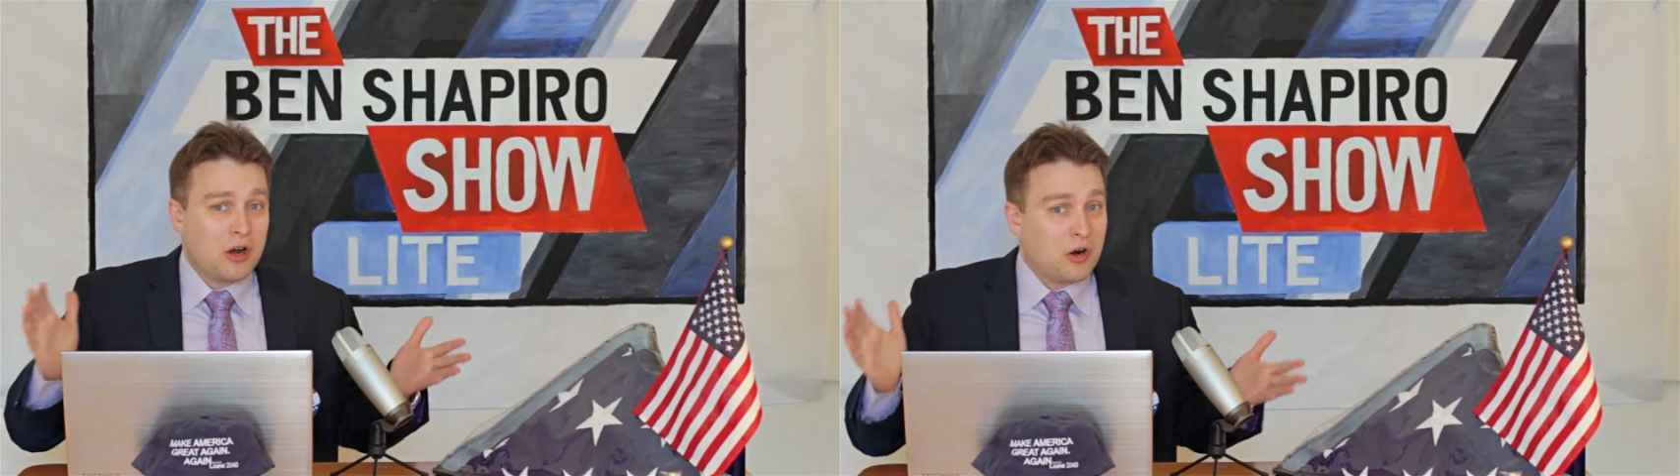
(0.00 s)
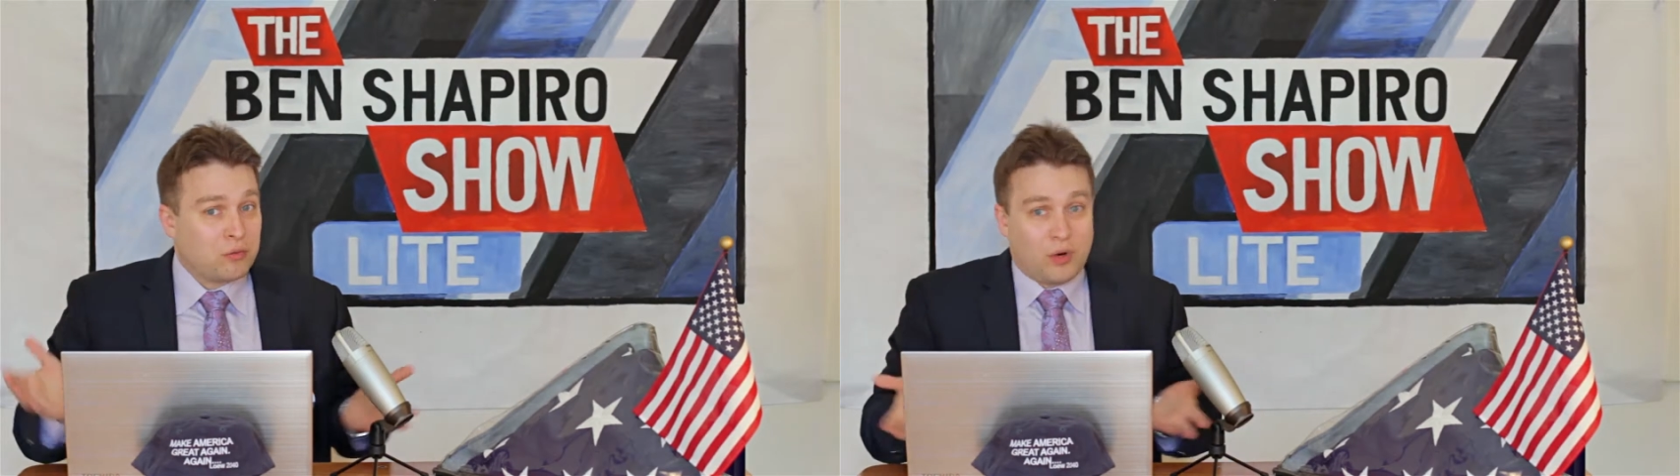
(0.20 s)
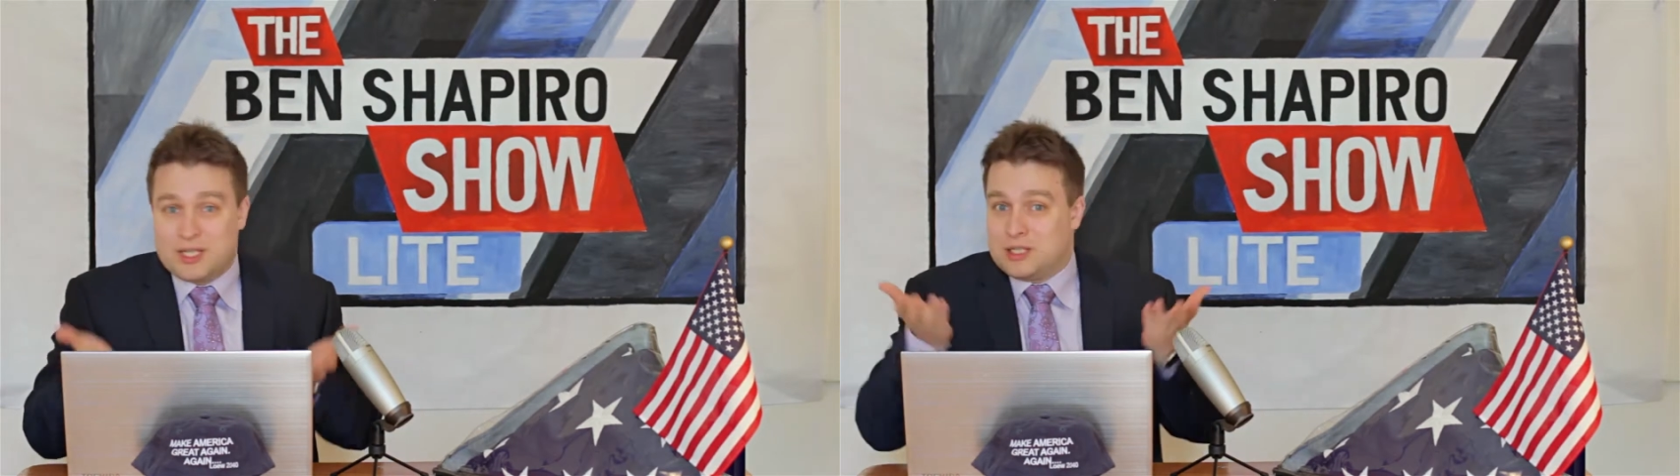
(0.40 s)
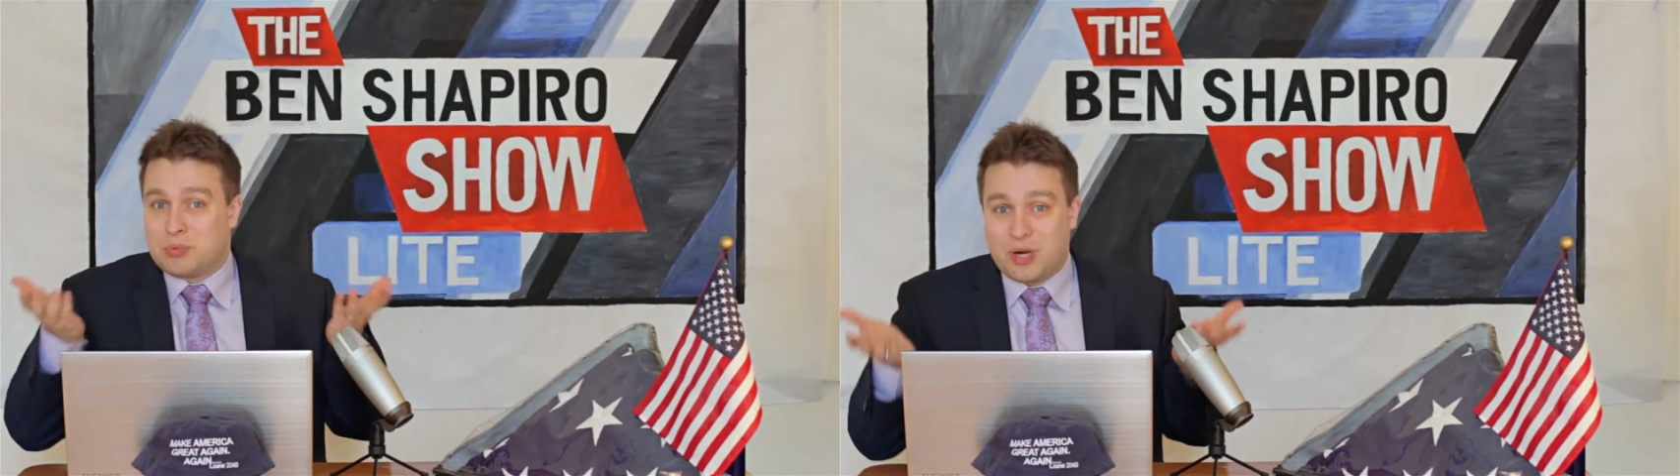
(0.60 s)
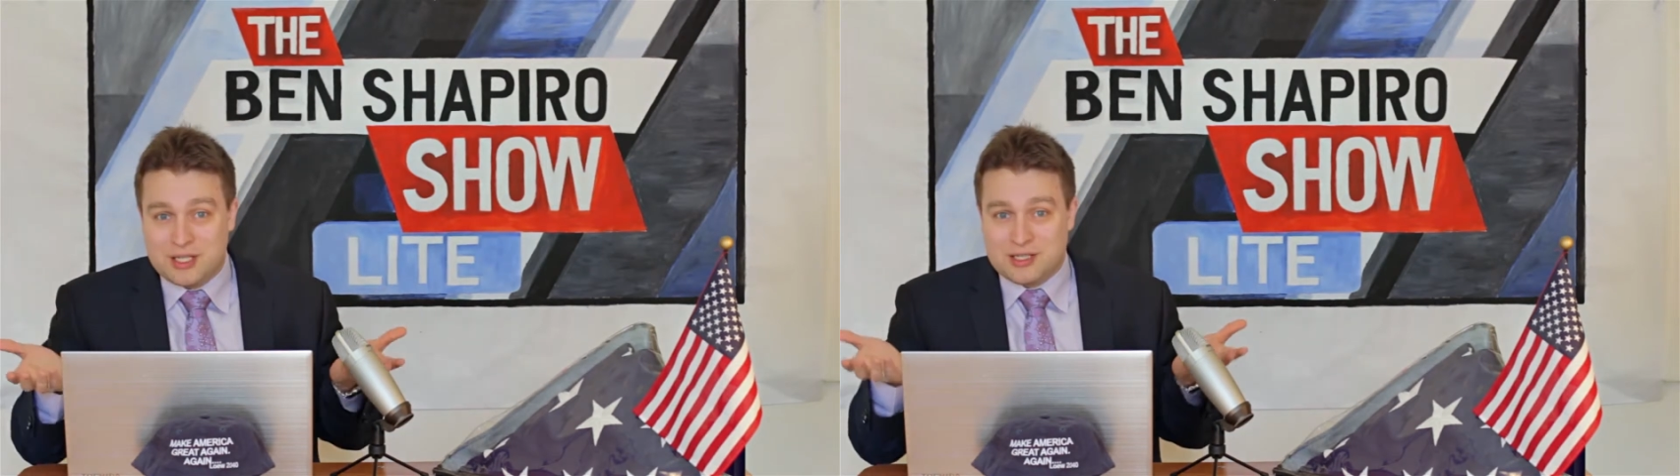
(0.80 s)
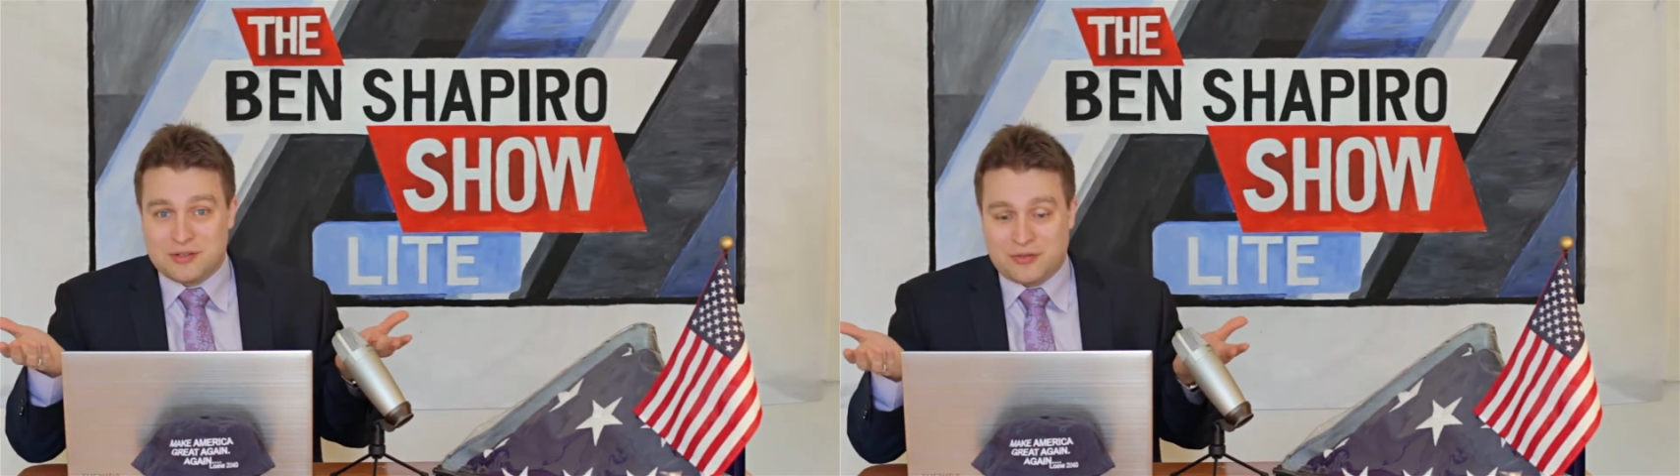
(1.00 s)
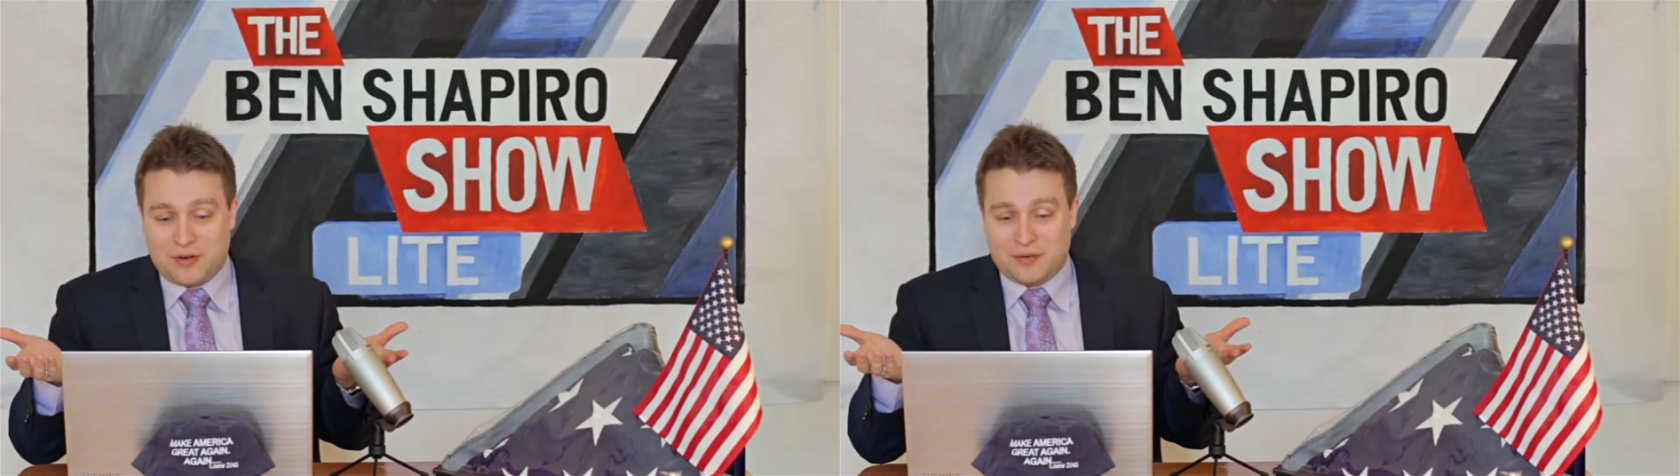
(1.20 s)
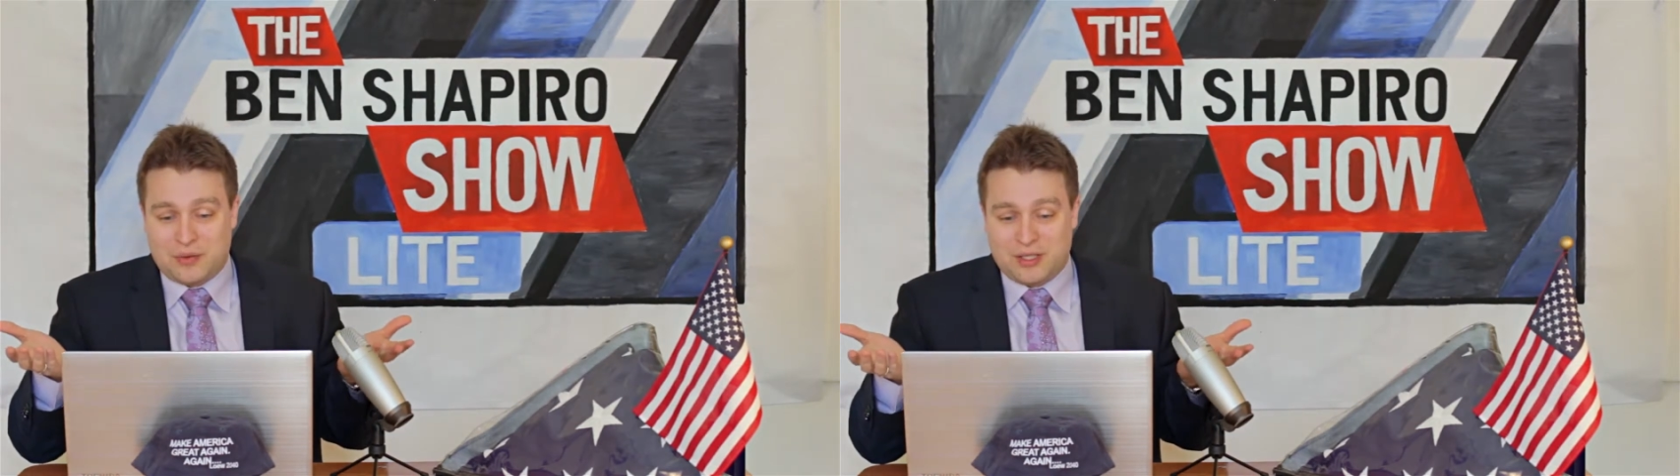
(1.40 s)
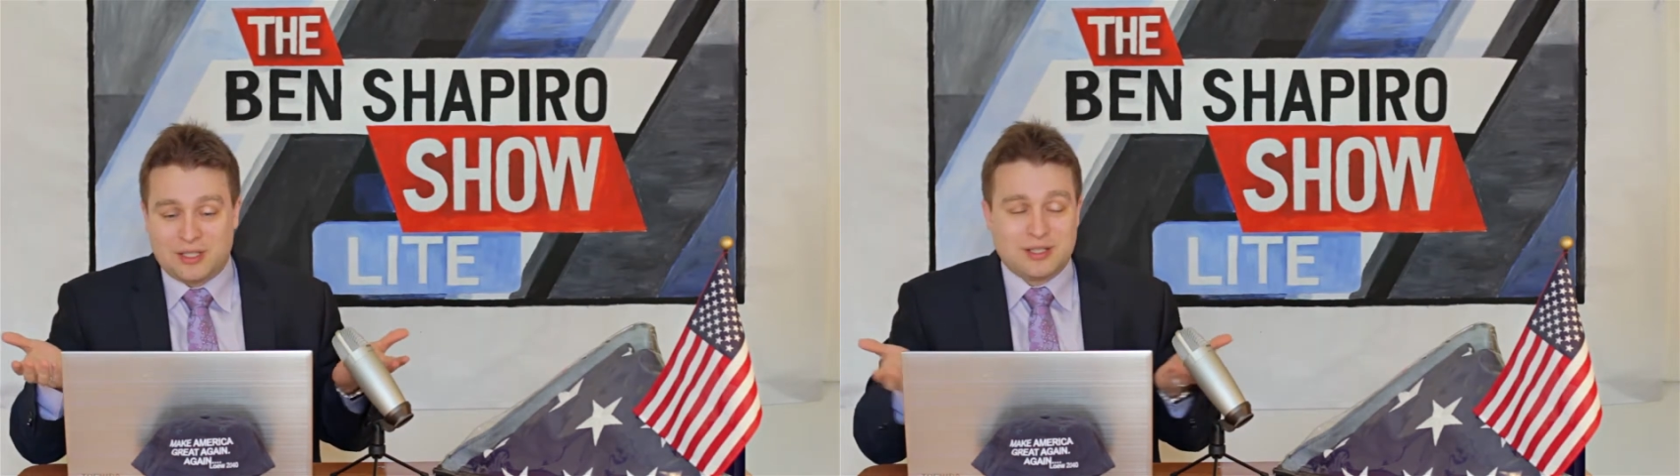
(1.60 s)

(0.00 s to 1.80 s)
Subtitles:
of raising prices for everyone.